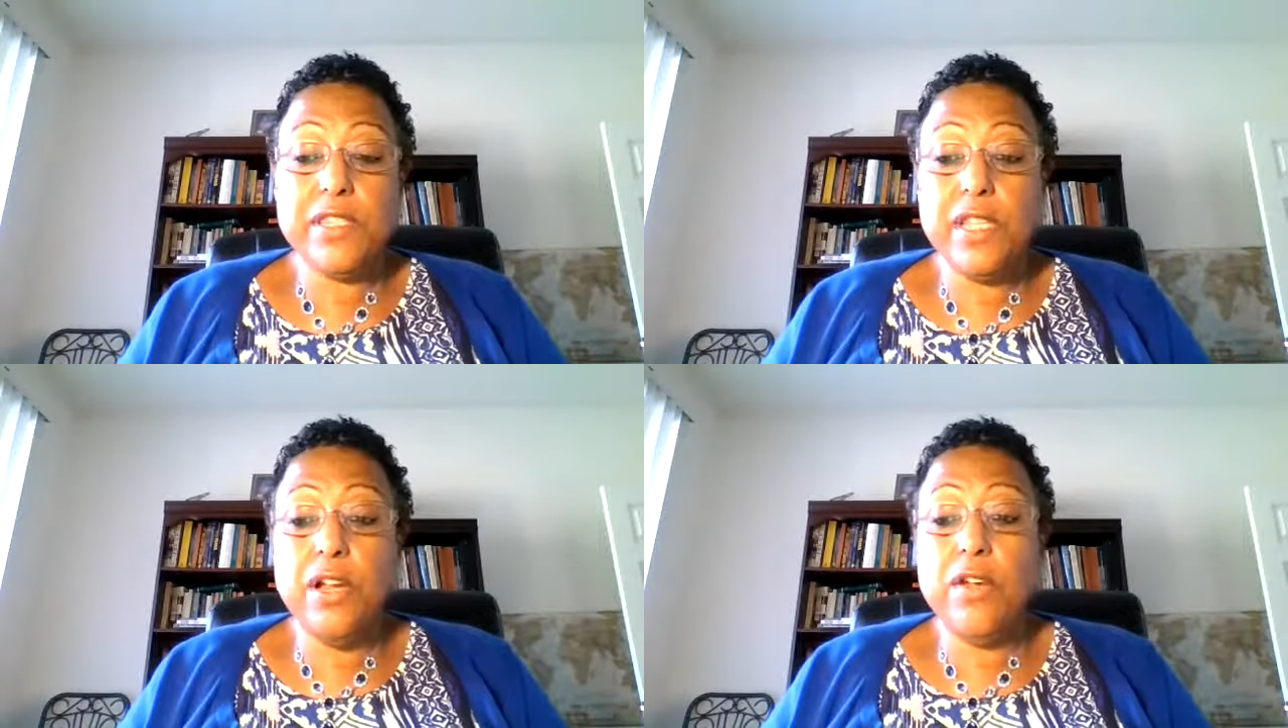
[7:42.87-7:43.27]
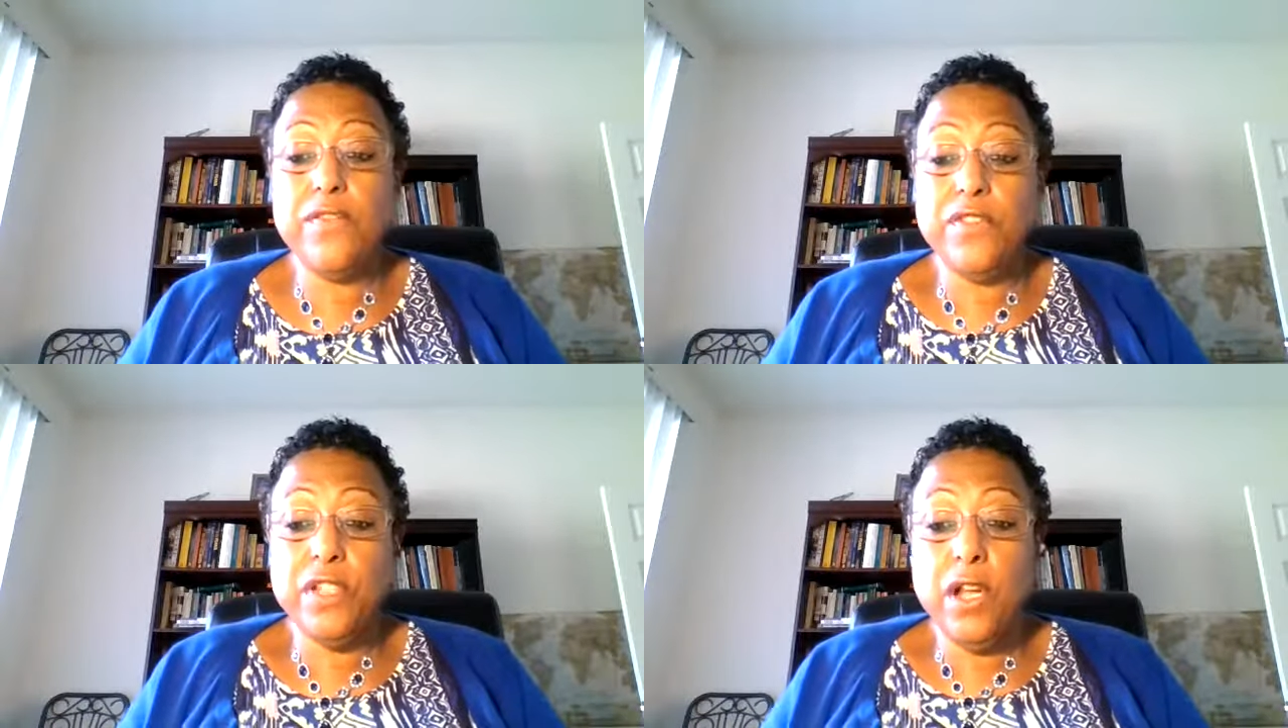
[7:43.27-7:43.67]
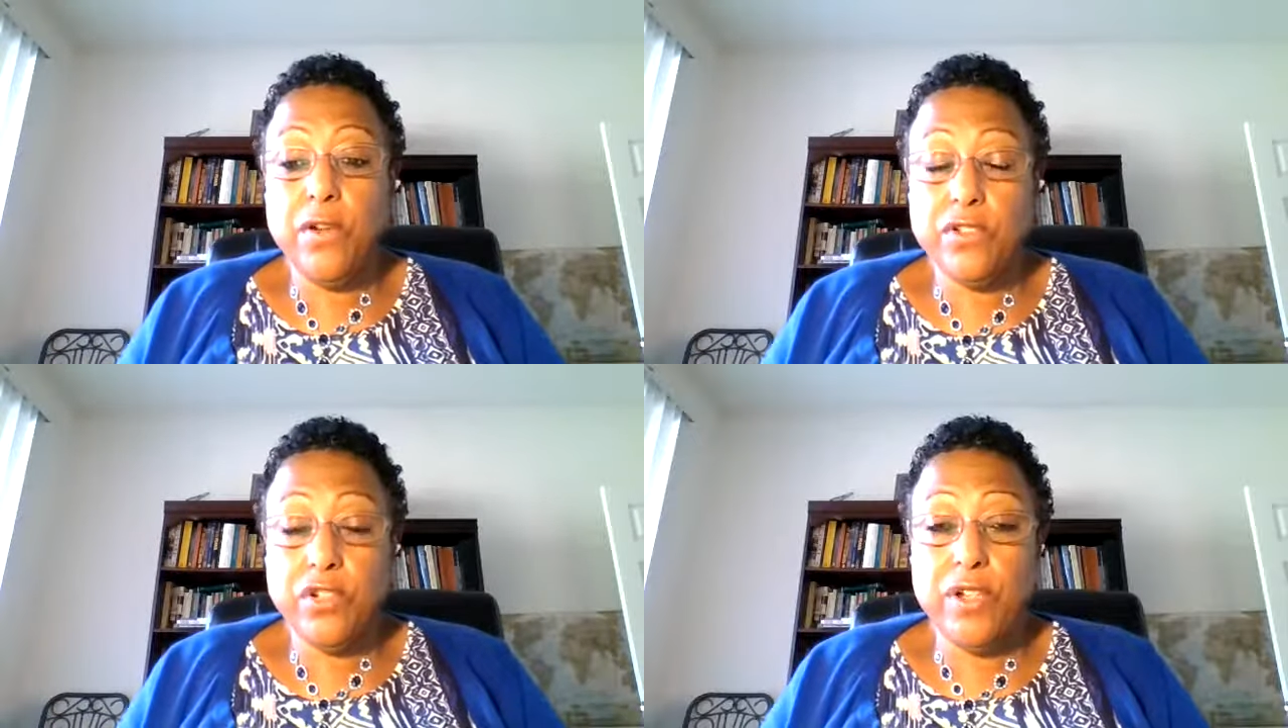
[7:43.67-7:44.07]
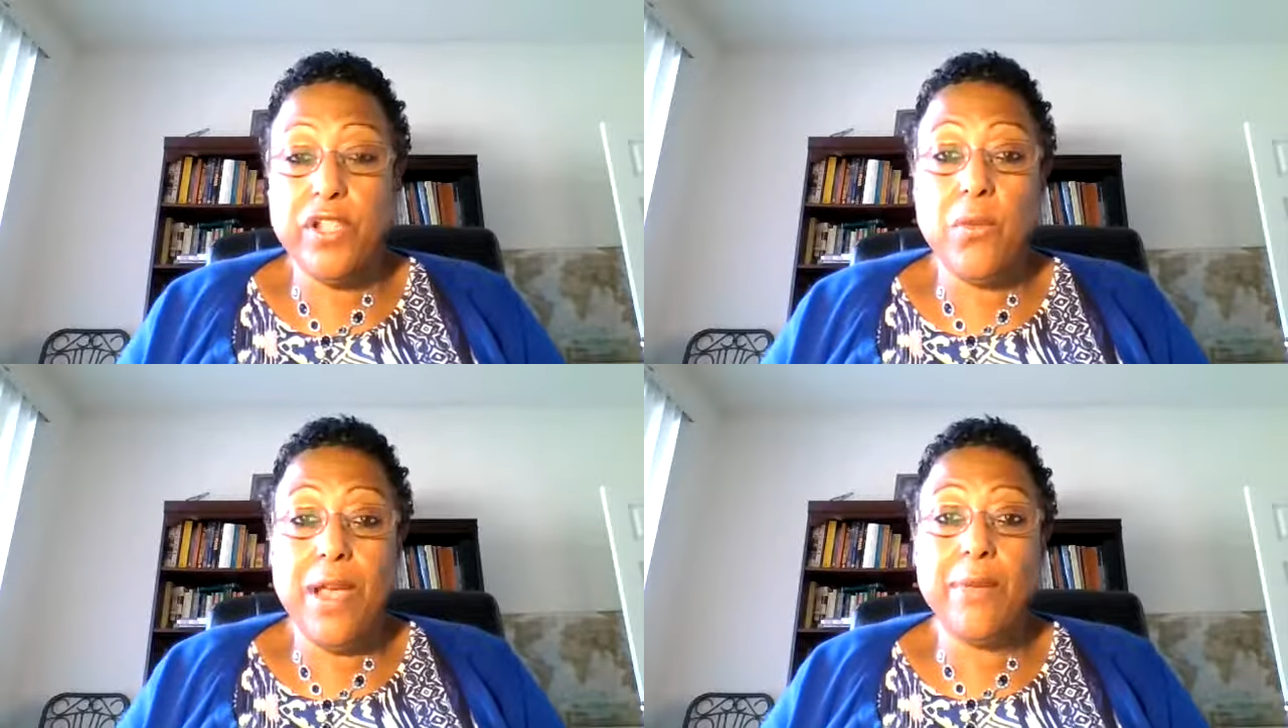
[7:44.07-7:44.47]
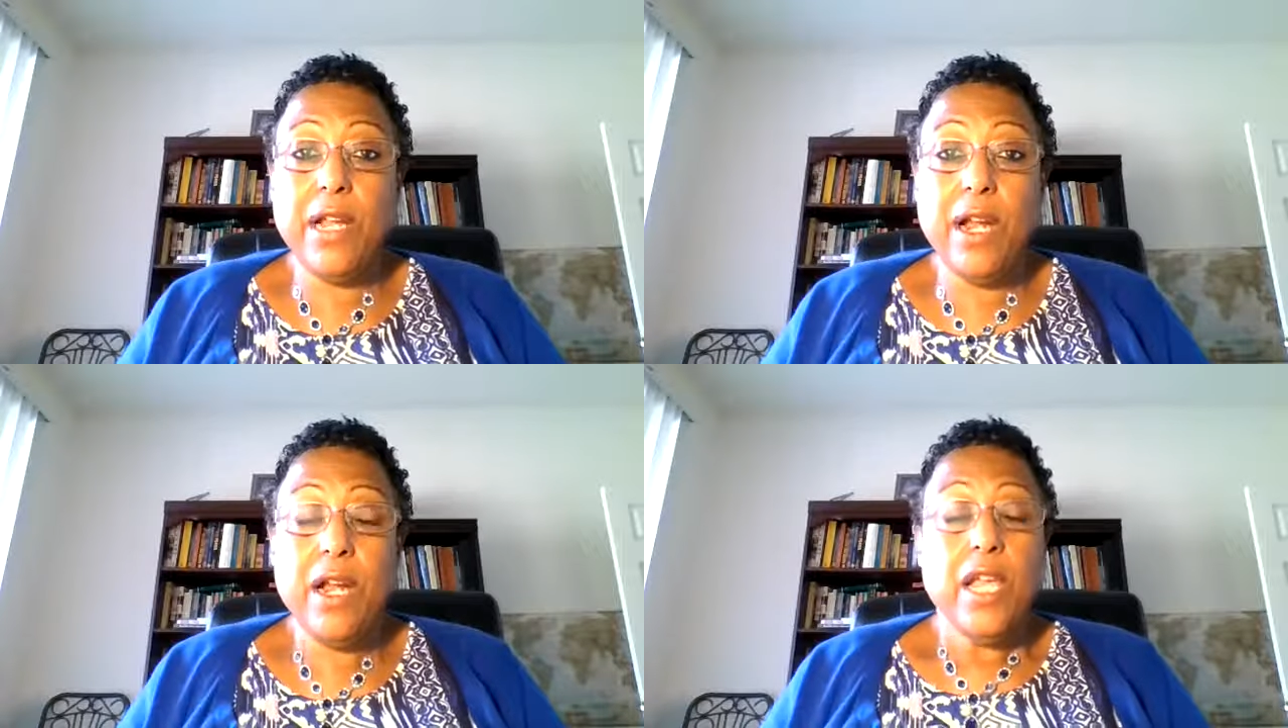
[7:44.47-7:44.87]
So if, during your
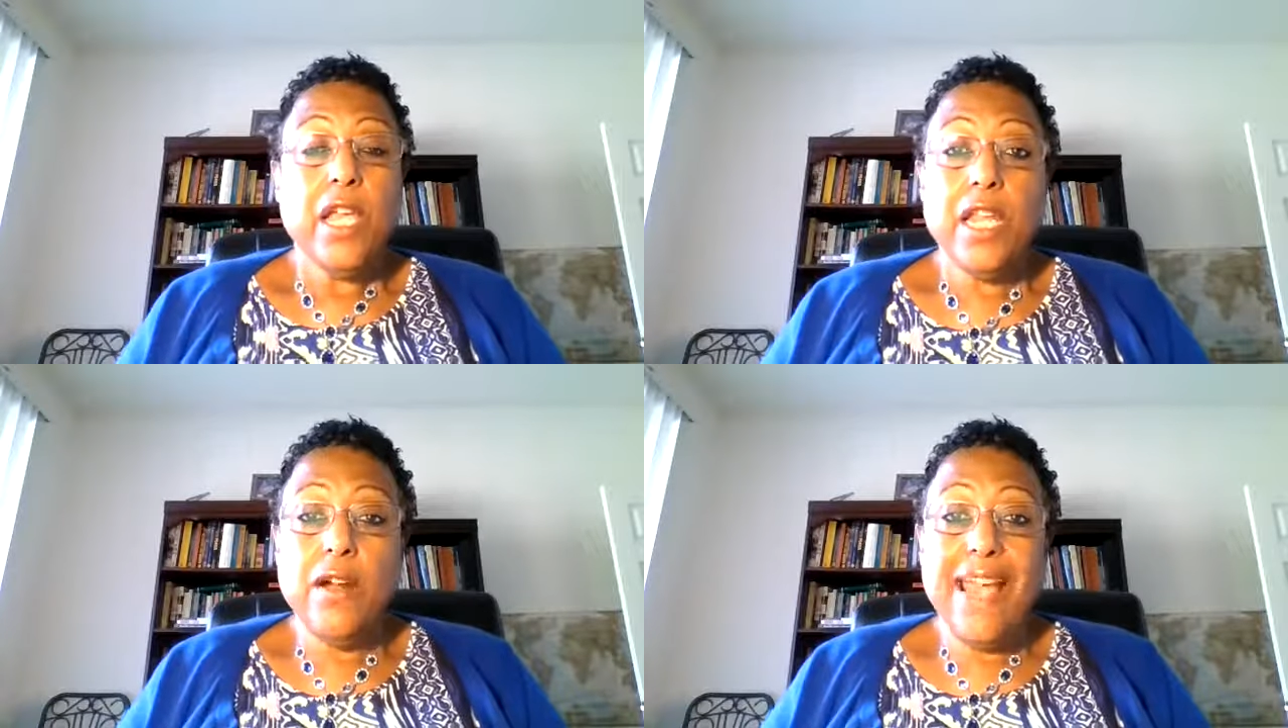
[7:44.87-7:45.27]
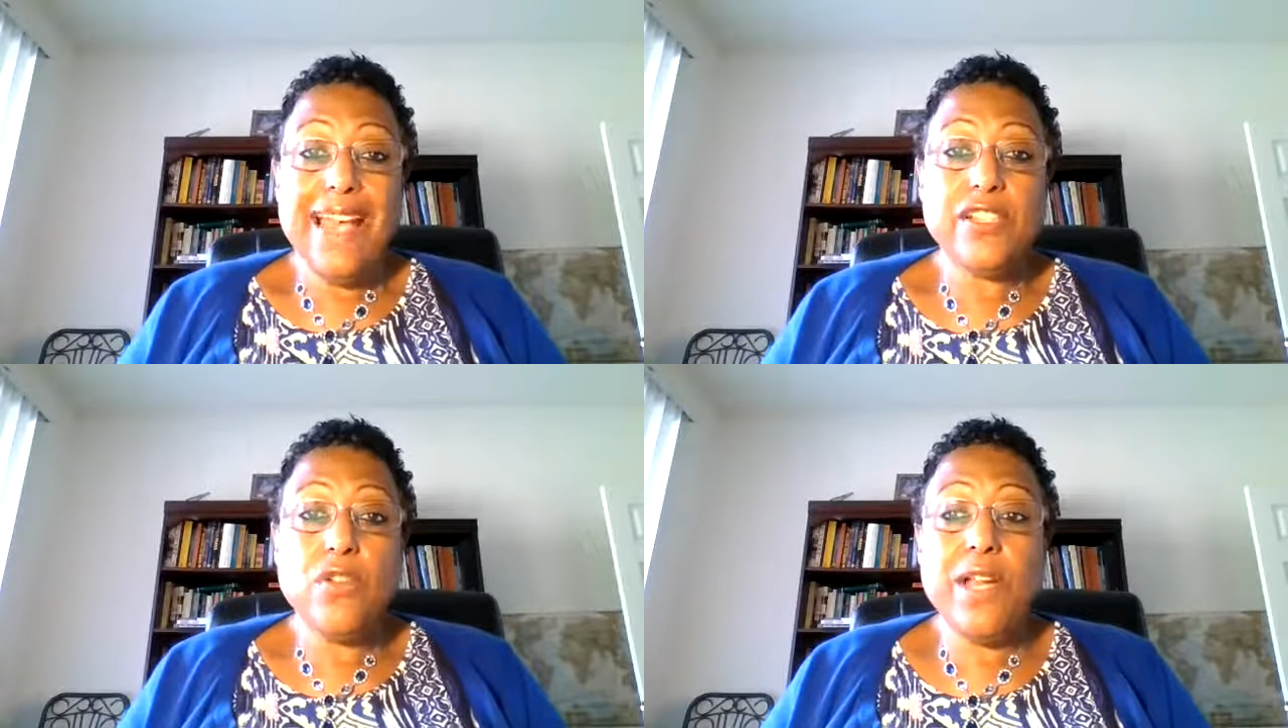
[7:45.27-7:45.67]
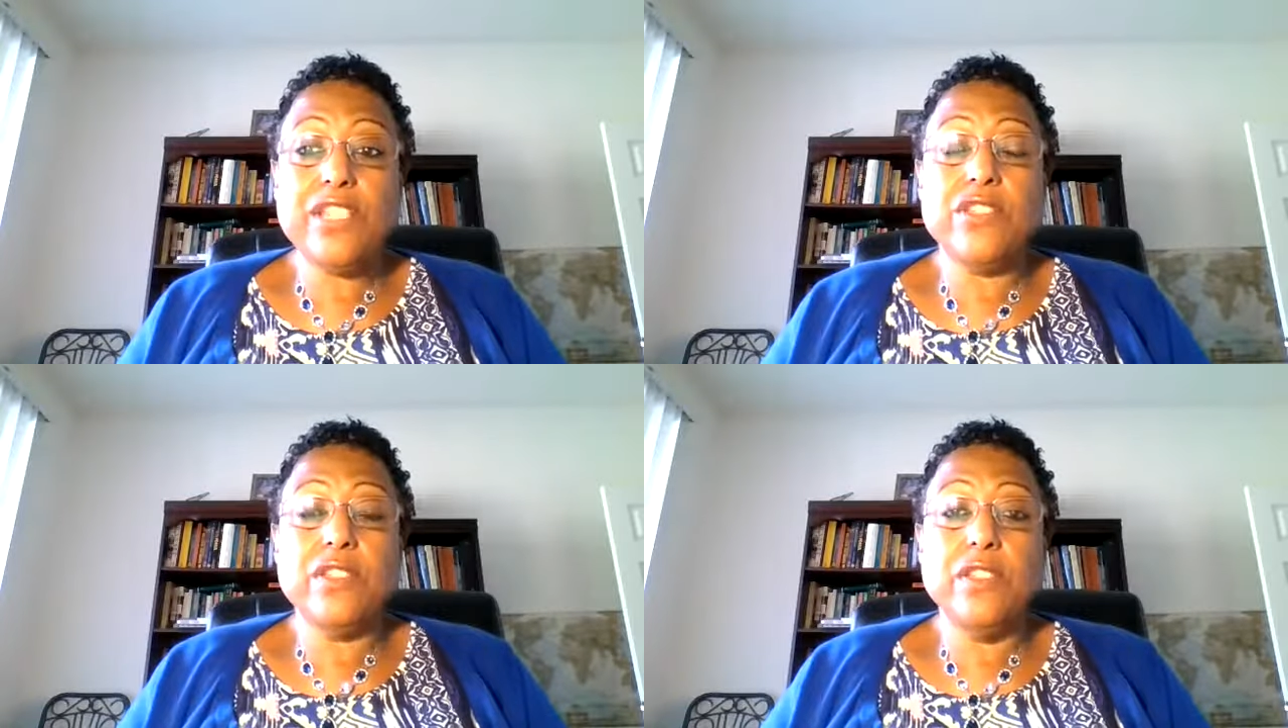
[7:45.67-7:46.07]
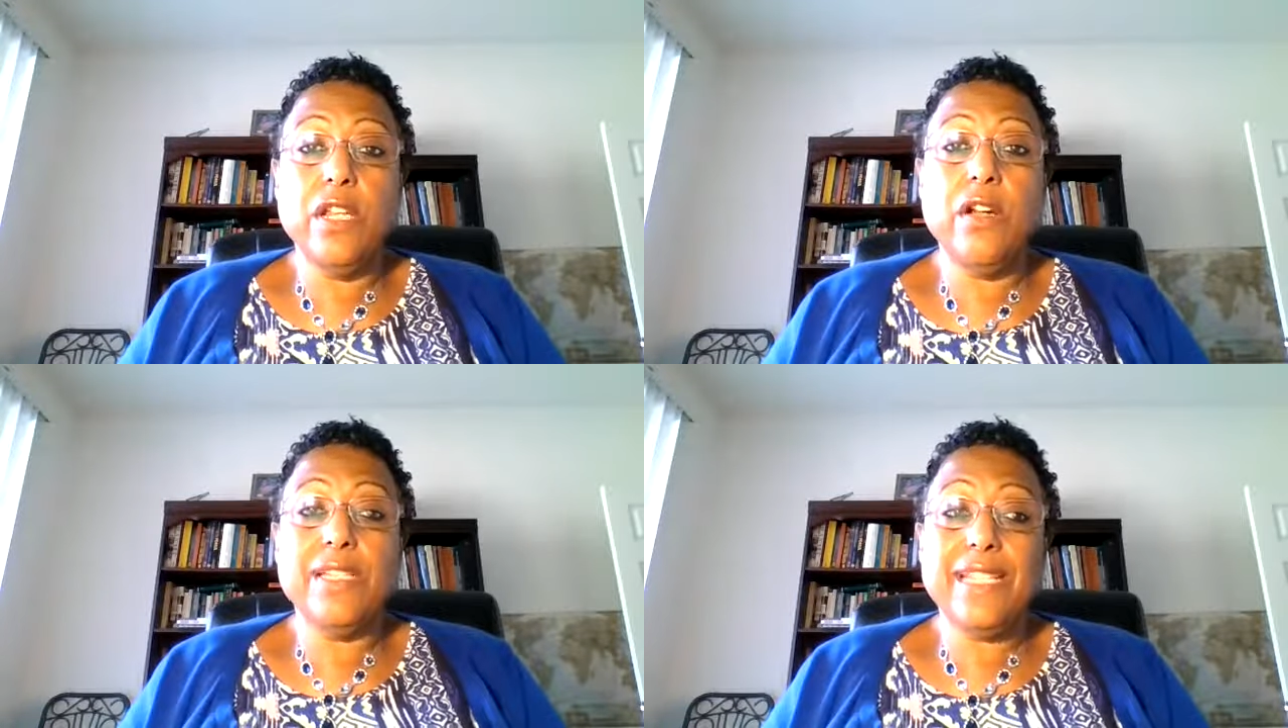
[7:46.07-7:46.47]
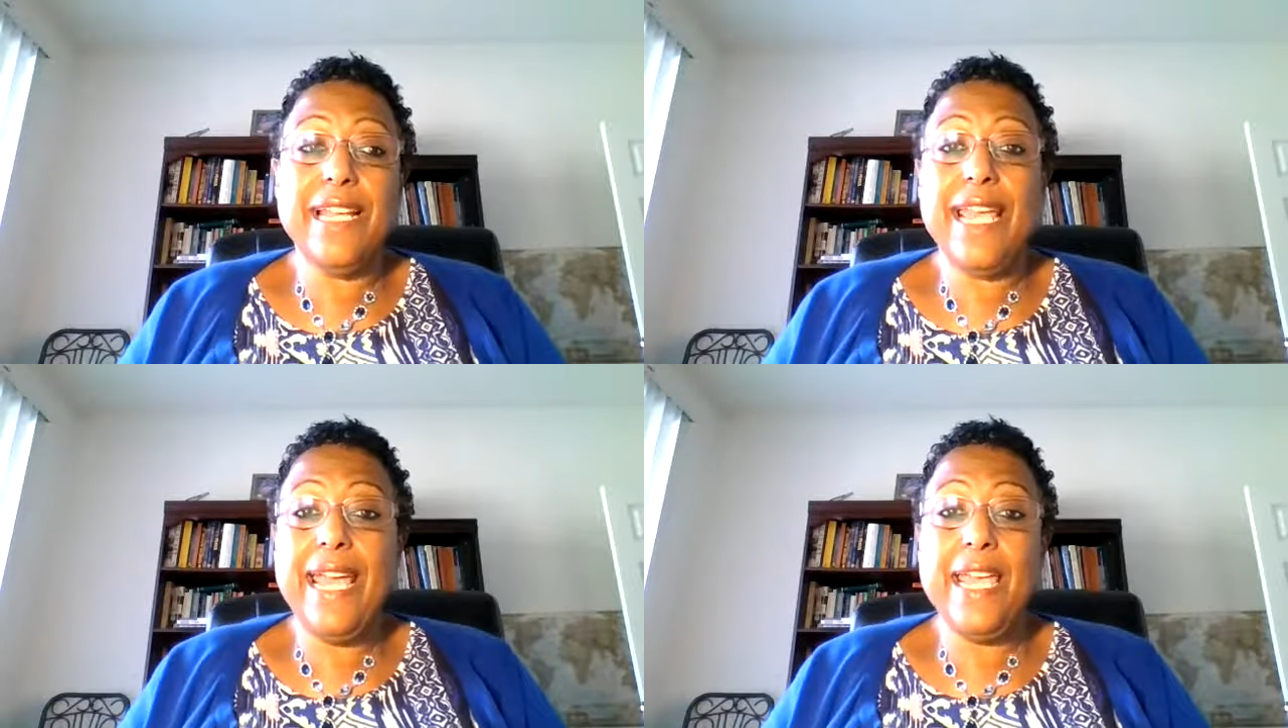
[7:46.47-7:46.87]
webinar, ask questions. It's
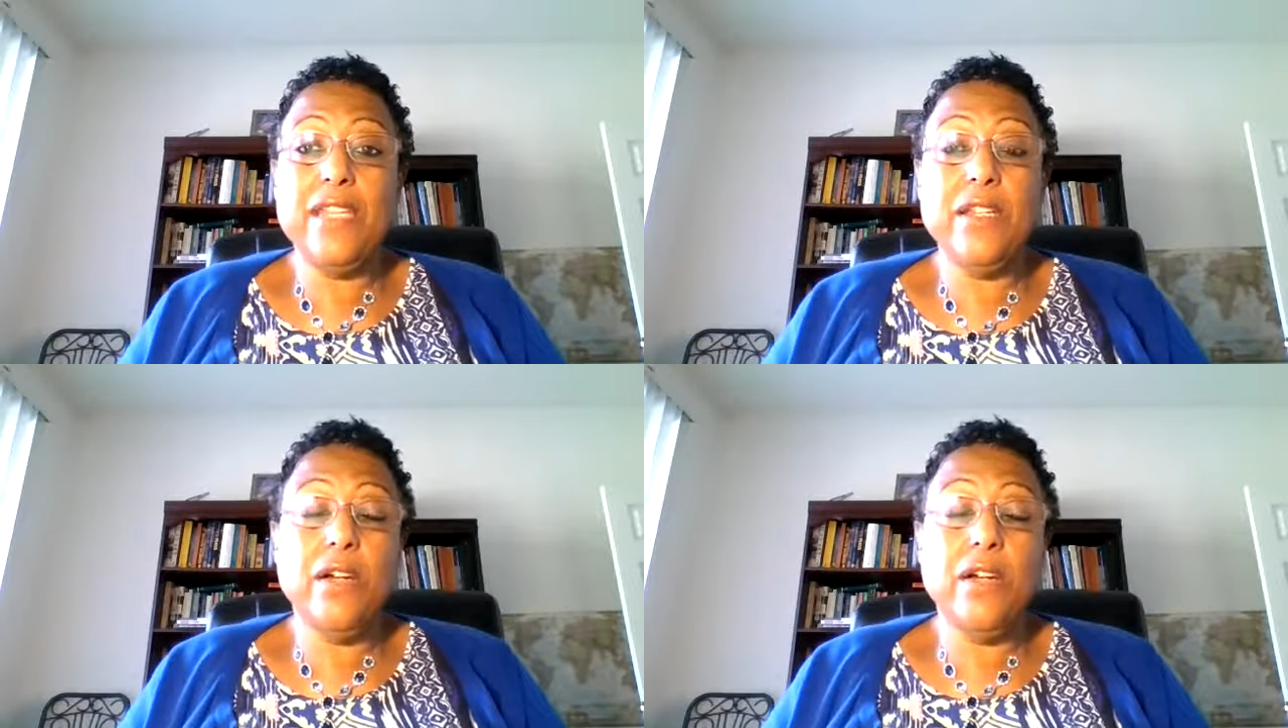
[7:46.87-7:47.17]
like, hey,